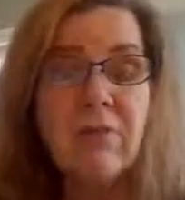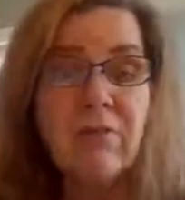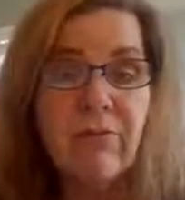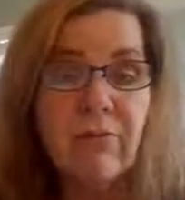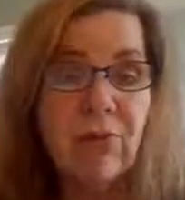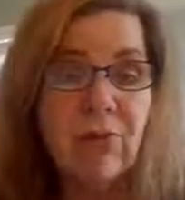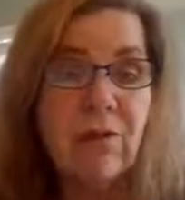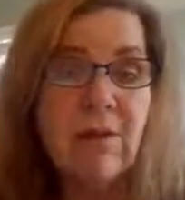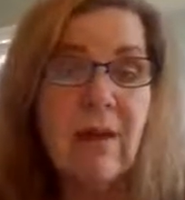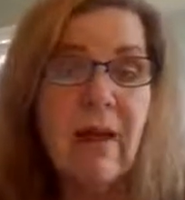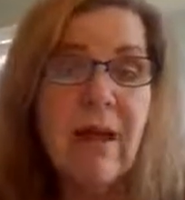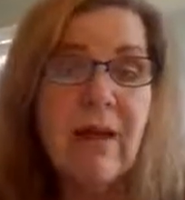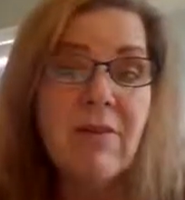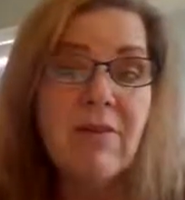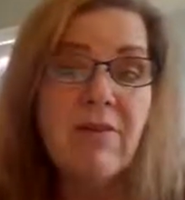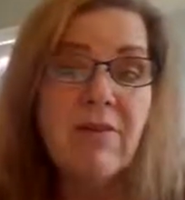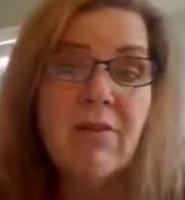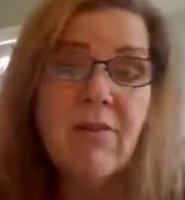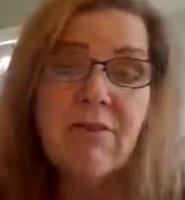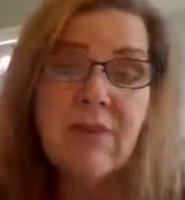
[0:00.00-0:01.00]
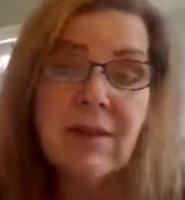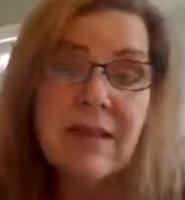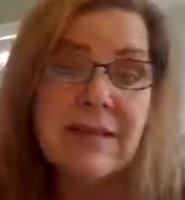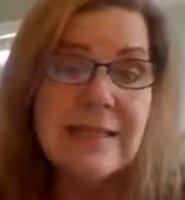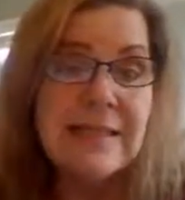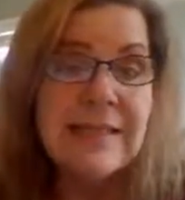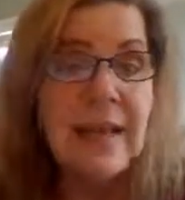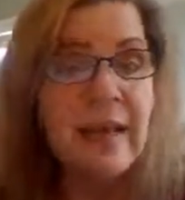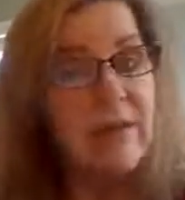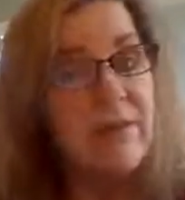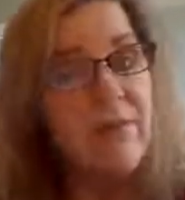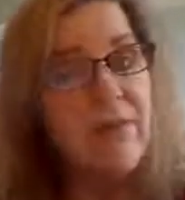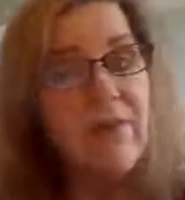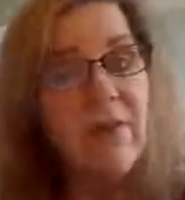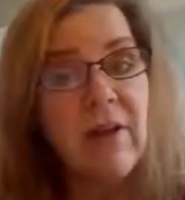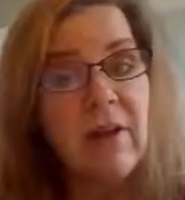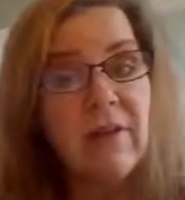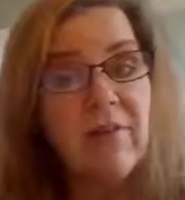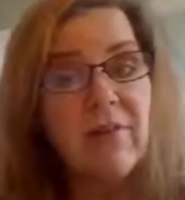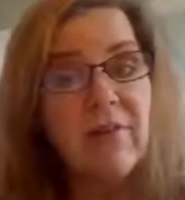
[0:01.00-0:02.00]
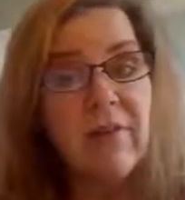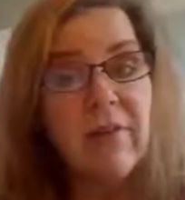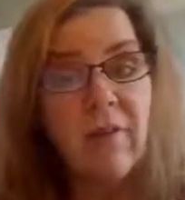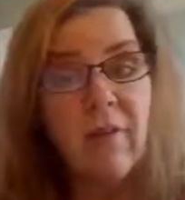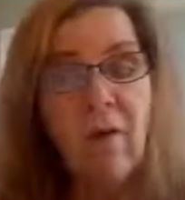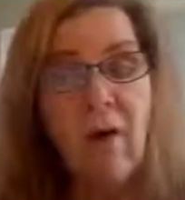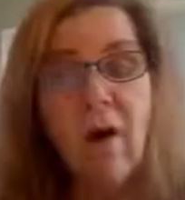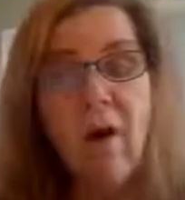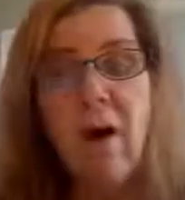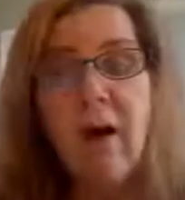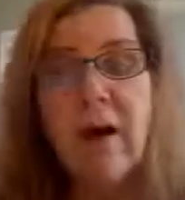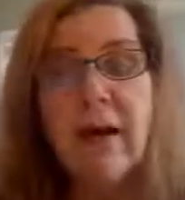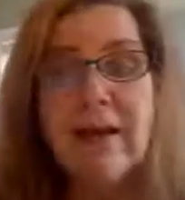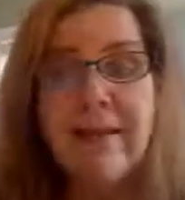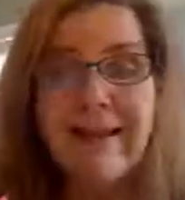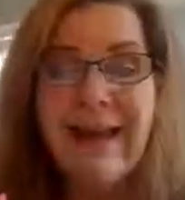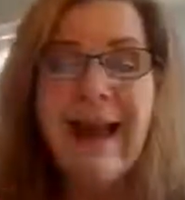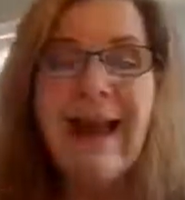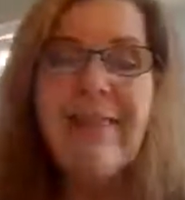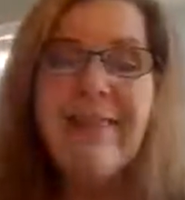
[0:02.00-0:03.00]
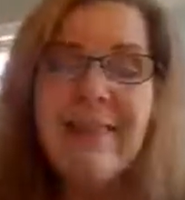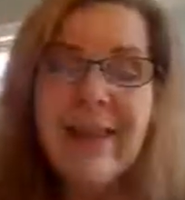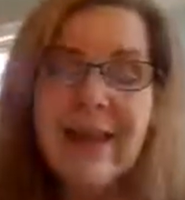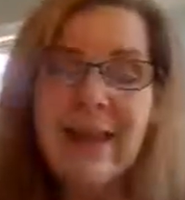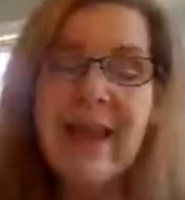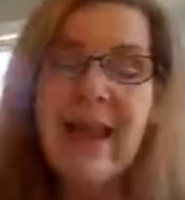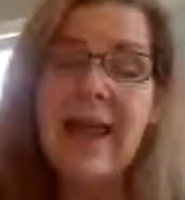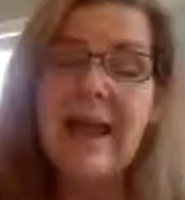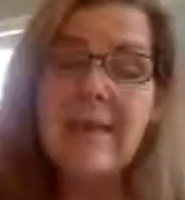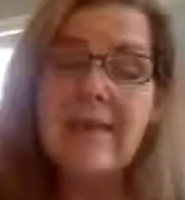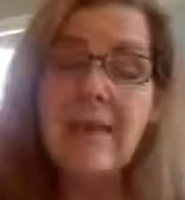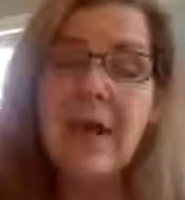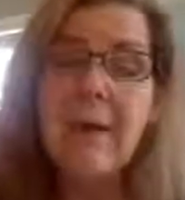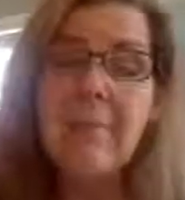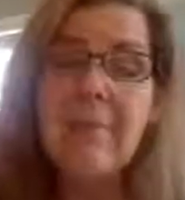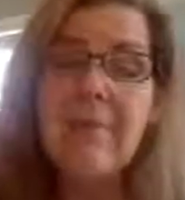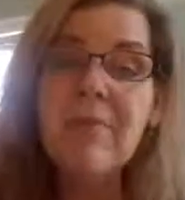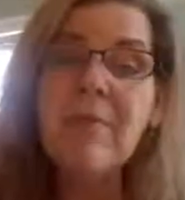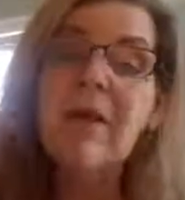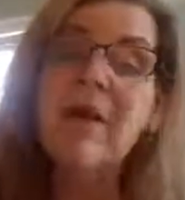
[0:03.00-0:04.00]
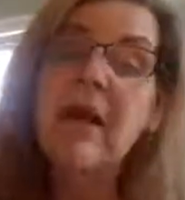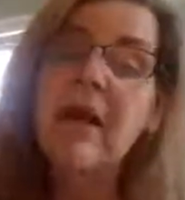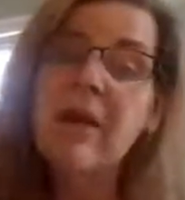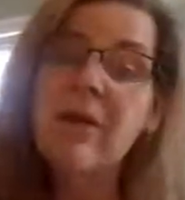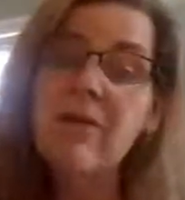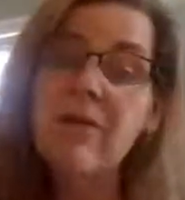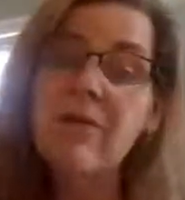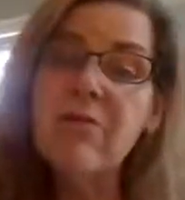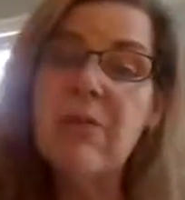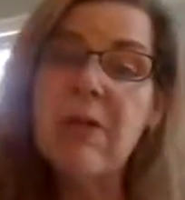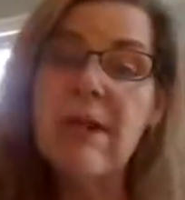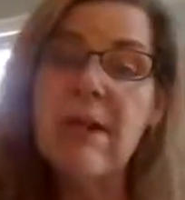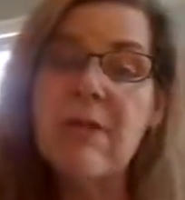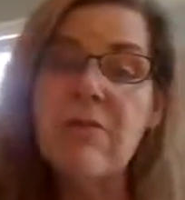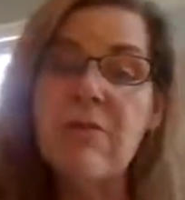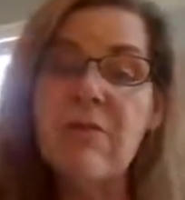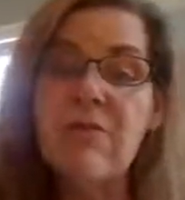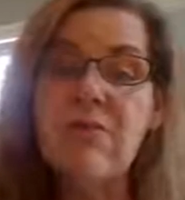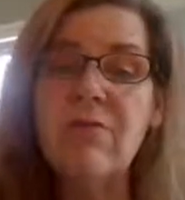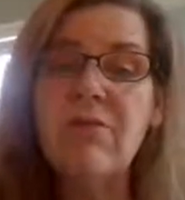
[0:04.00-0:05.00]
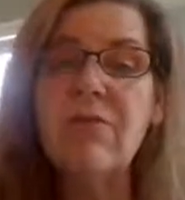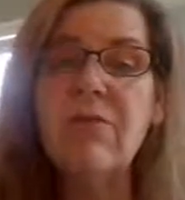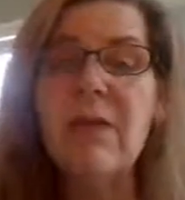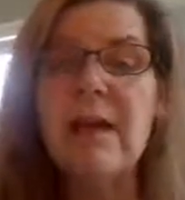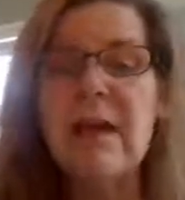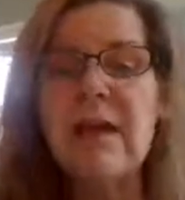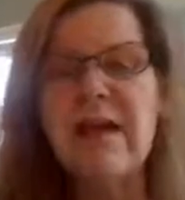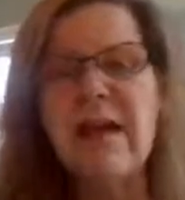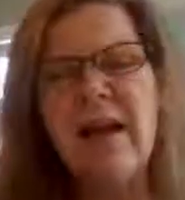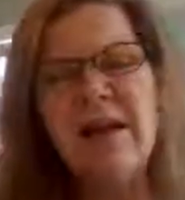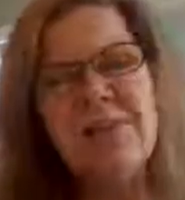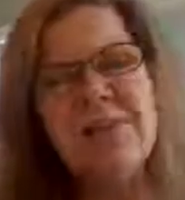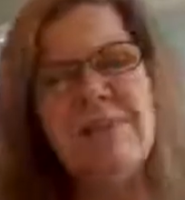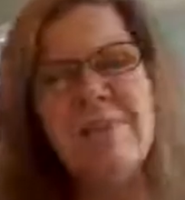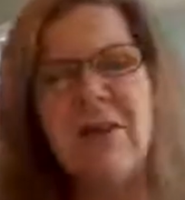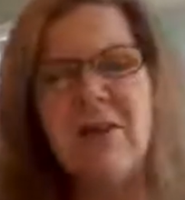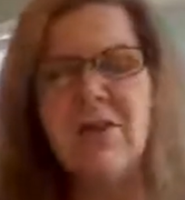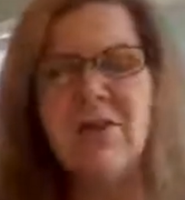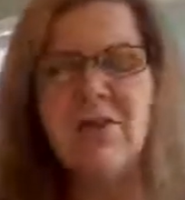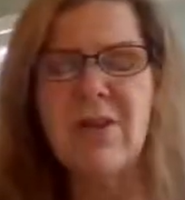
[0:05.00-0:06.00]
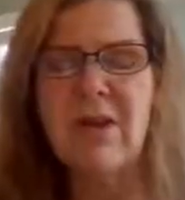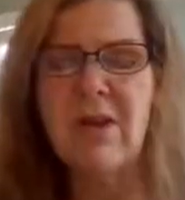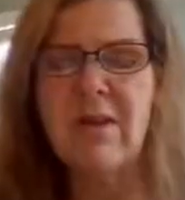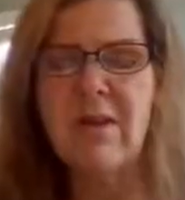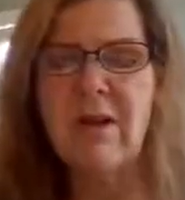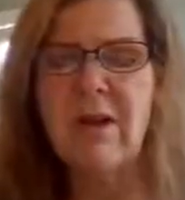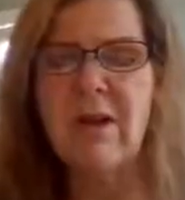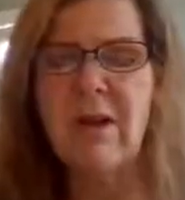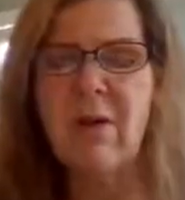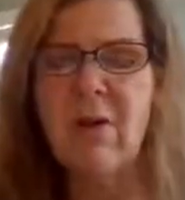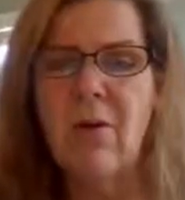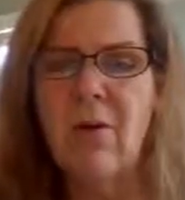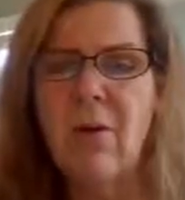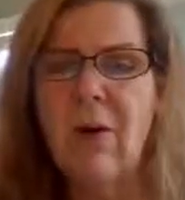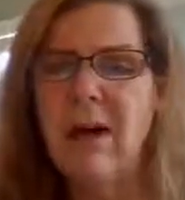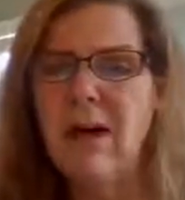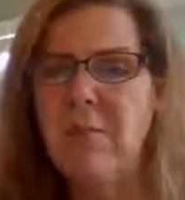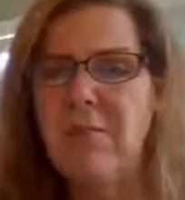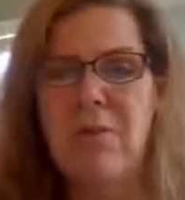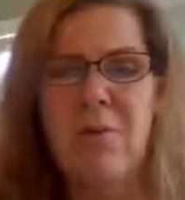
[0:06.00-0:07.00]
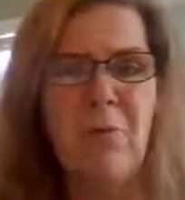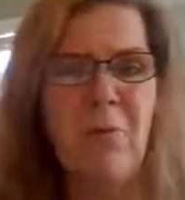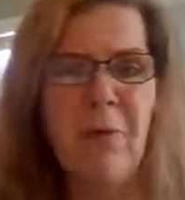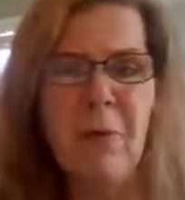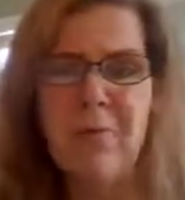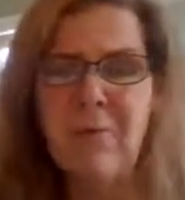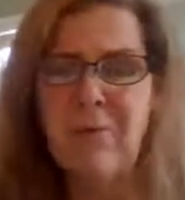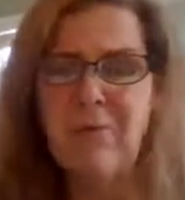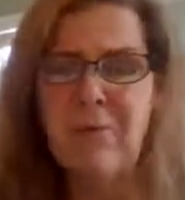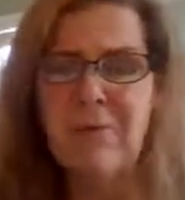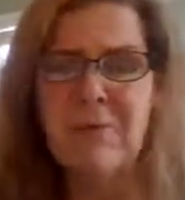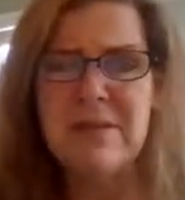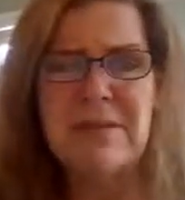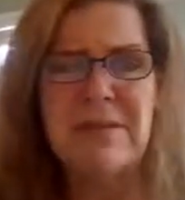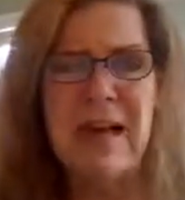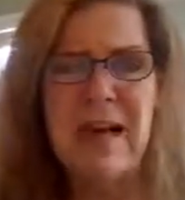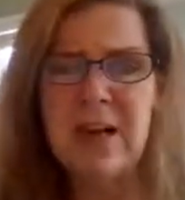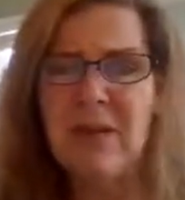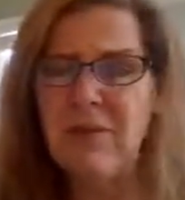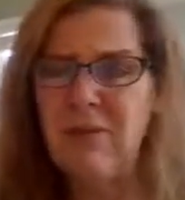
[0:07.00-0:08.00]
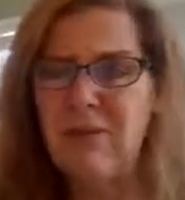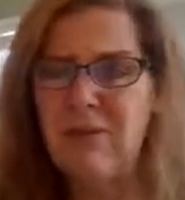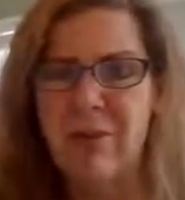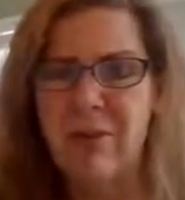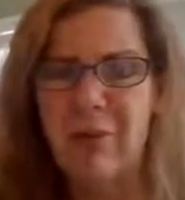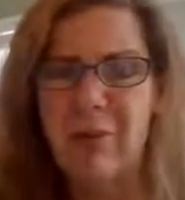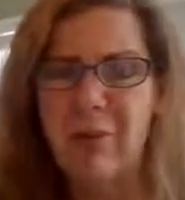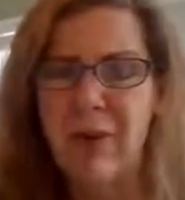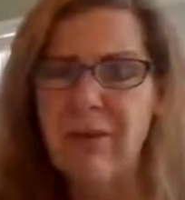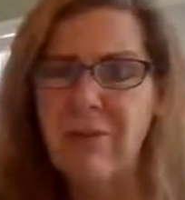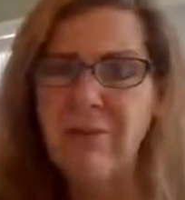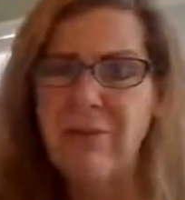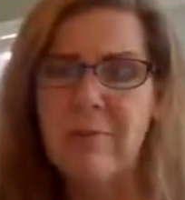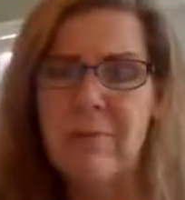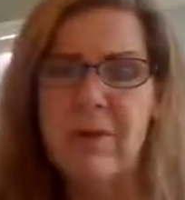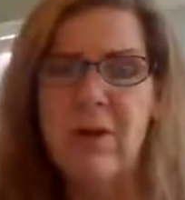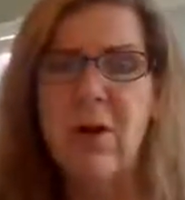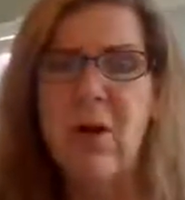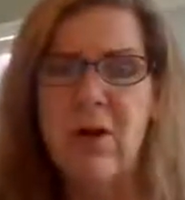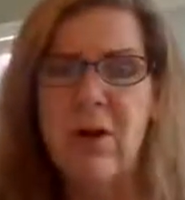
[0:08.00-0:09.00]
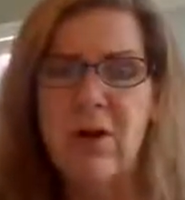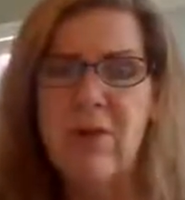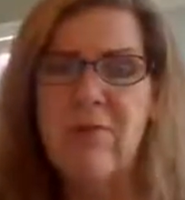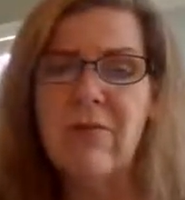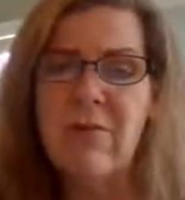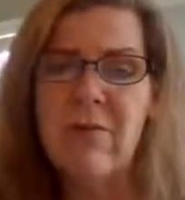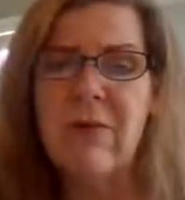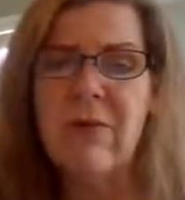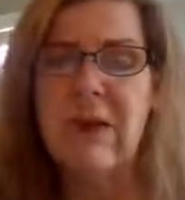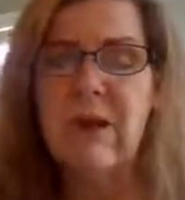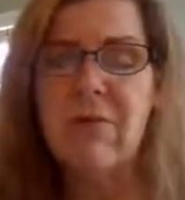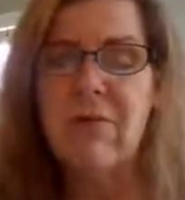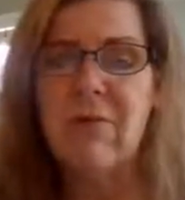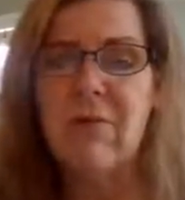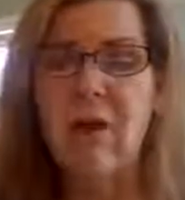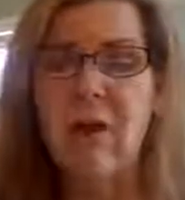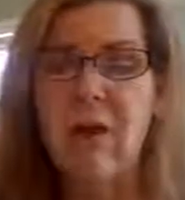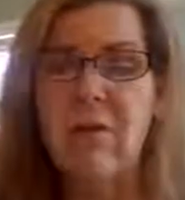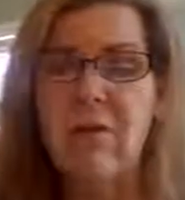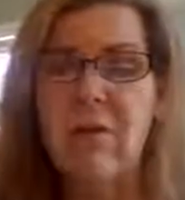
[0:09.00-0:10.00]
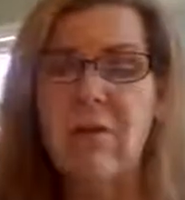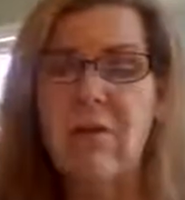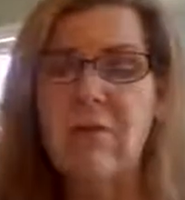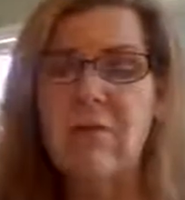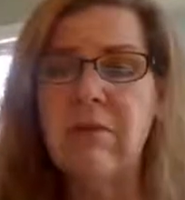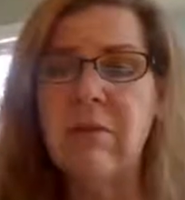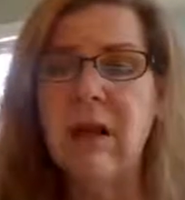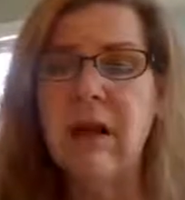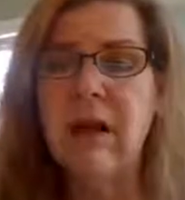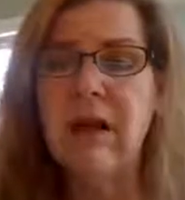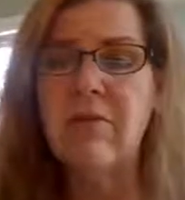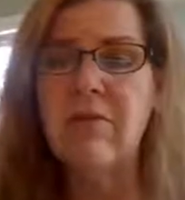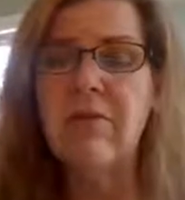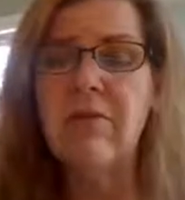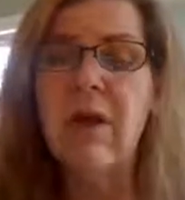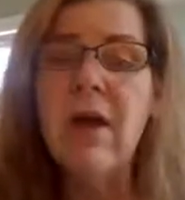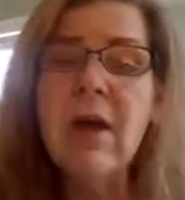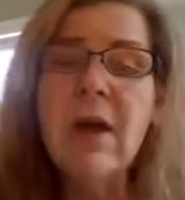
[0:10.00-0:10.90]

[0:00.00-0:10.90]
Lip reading: the fertilizers, the insecticides in the lawn then end up in the gutters and in the street. Not to mention, the rubber from the tires, the oil from the cars, and things along those lines.